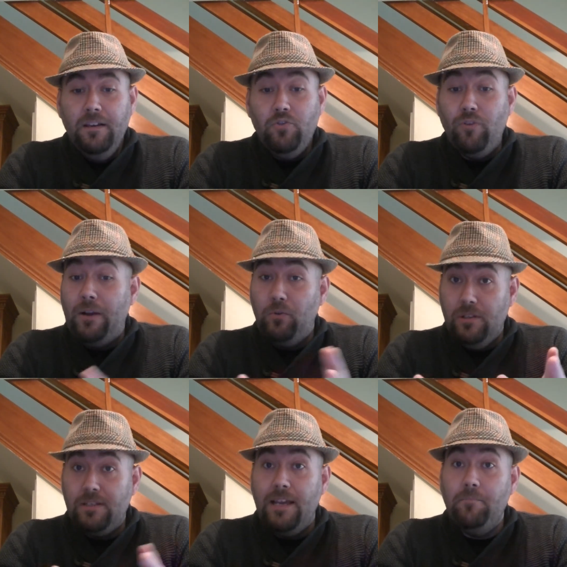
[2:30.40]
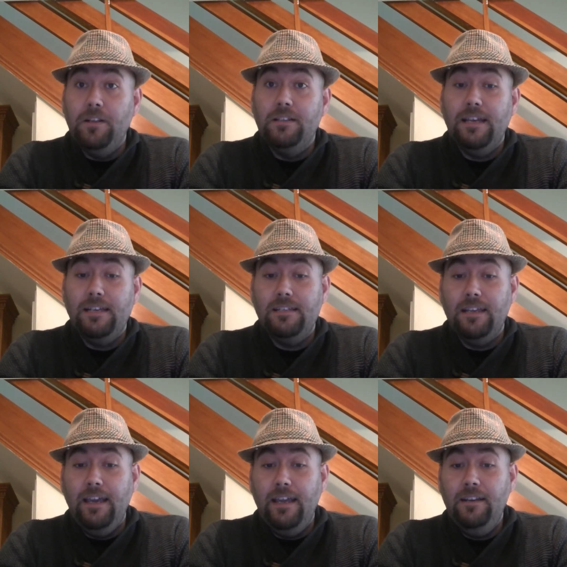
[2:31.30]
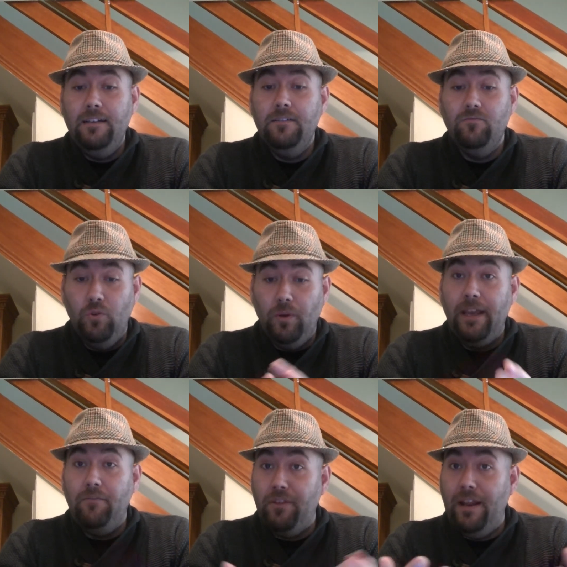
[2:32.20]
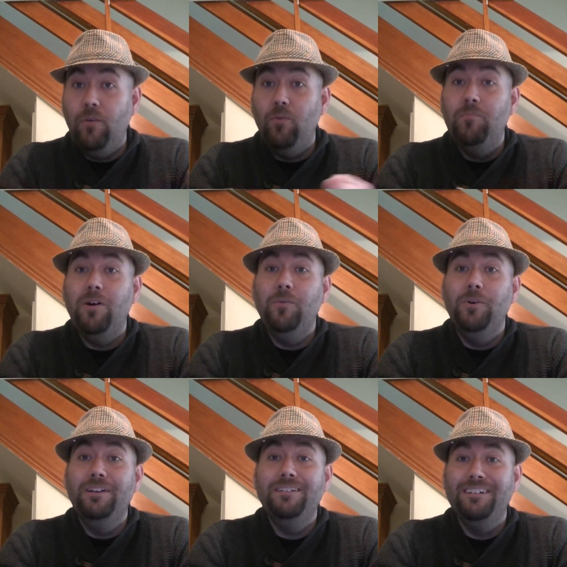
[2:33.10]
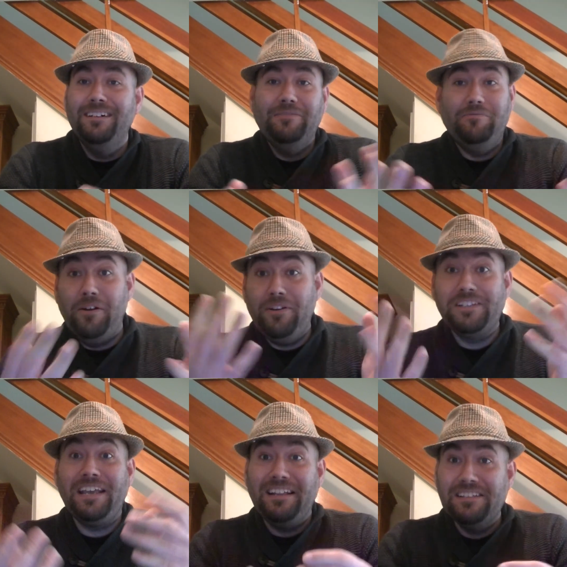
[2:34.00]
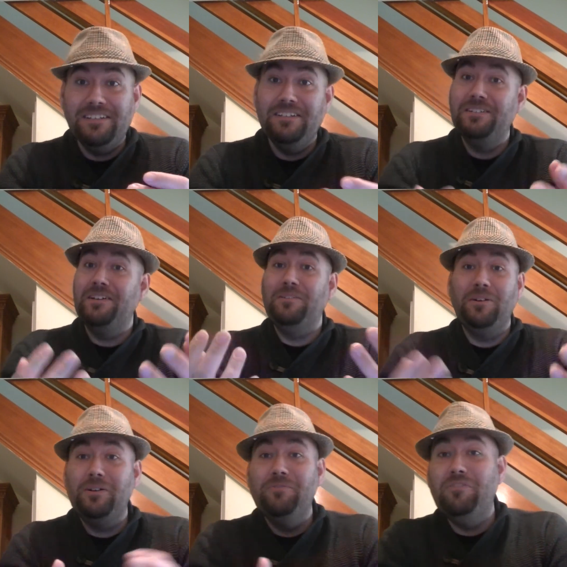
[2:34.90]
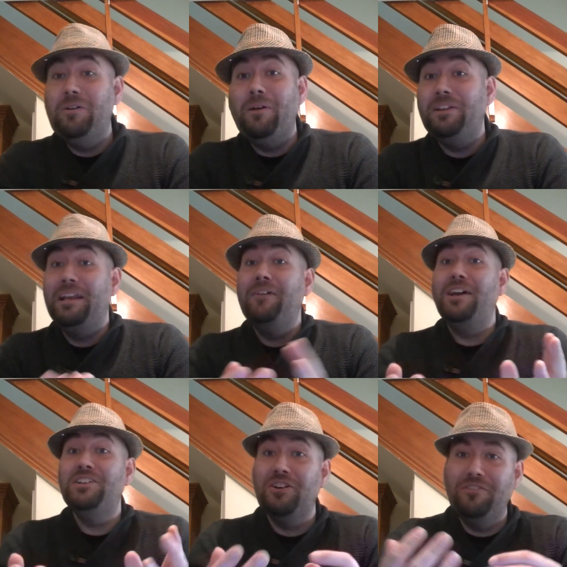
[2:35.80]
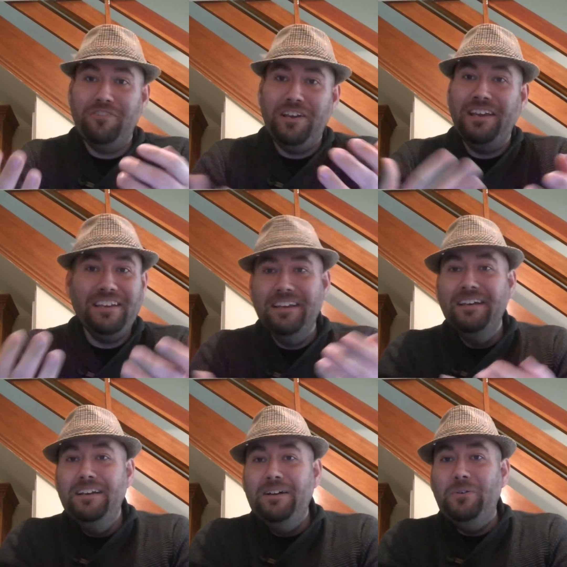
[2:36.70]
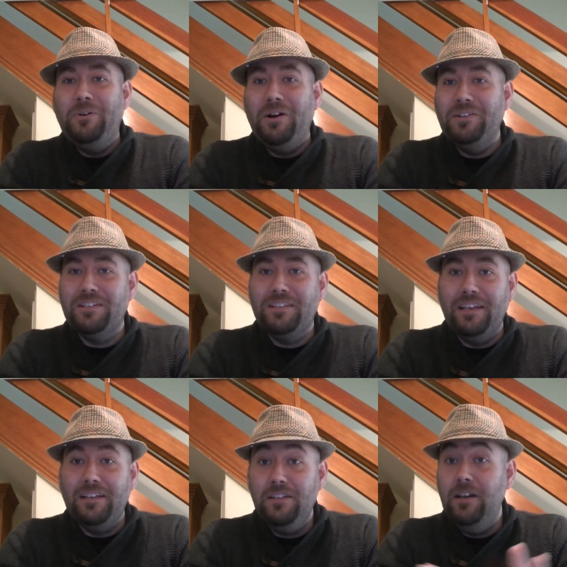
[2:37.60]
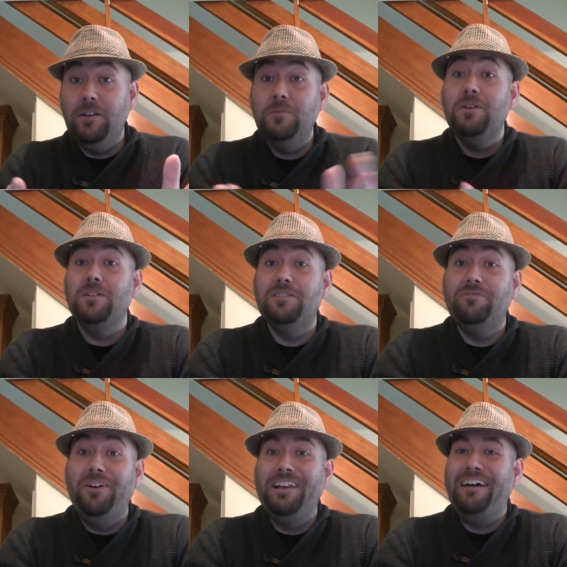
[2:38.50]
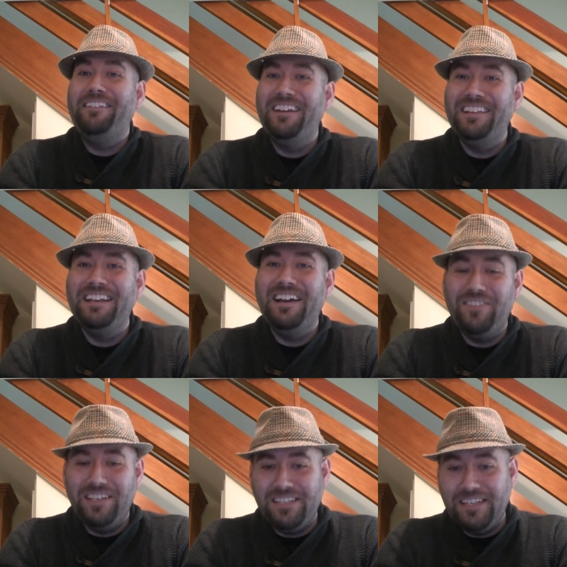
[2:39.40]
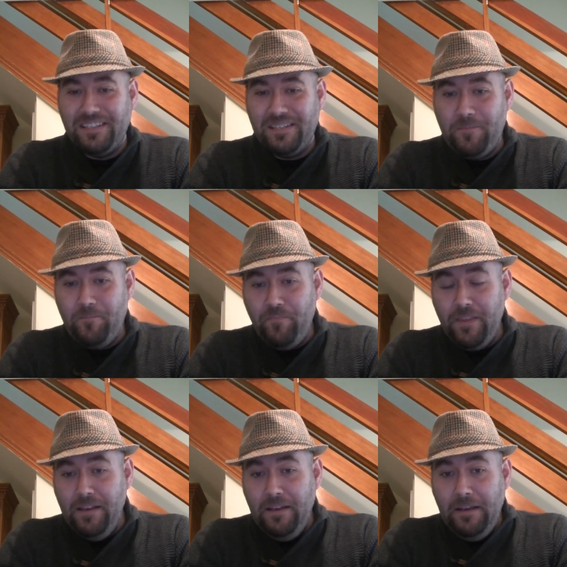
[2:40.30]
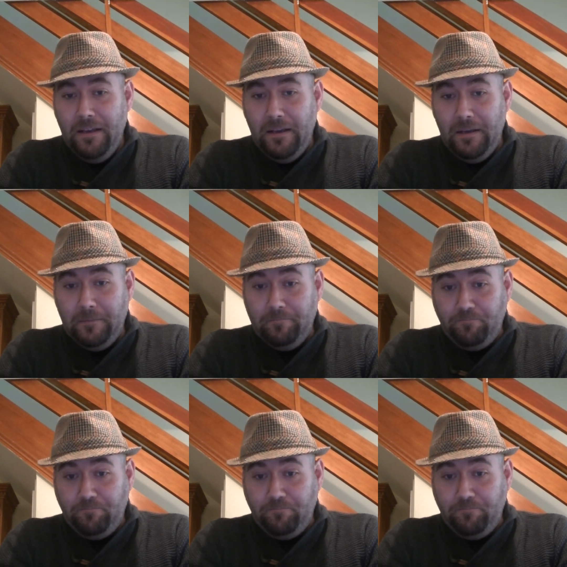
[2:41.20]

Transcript: who ran all the same blood tests again, ruling everything out one by one. Various cancers, I got confirmed that I didn't have HIV, all kinds of things, you know, and it was nice to find out that I didn't have these things. But